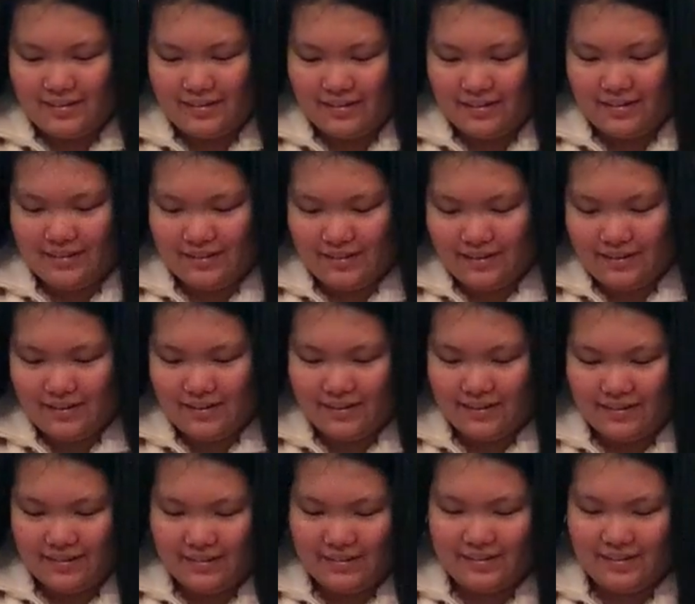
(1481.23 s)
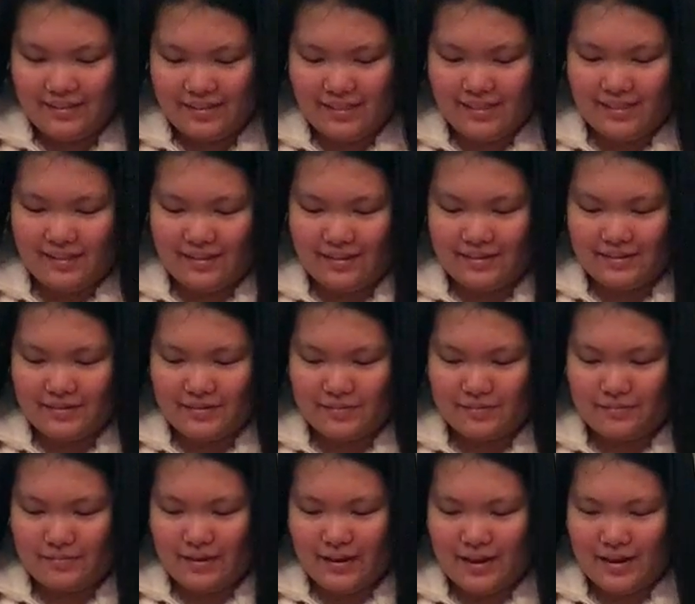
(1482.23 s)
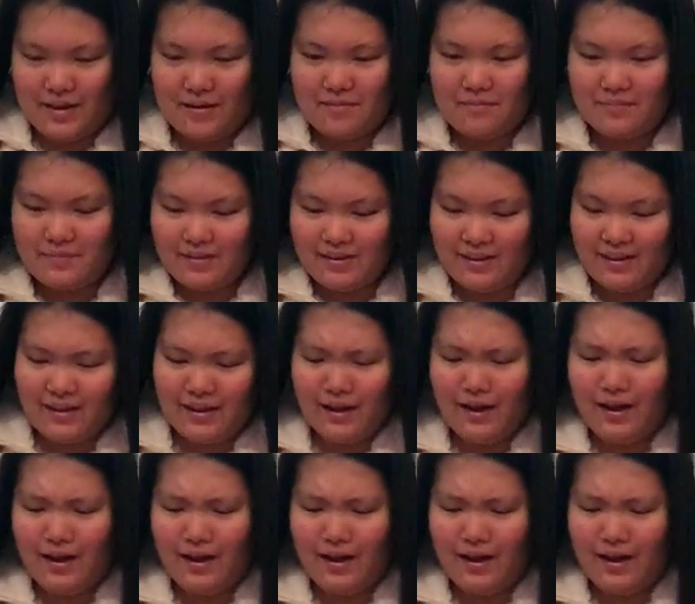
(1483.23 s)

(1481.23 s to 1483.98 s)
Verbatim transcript: It's the hardest thing to wrap.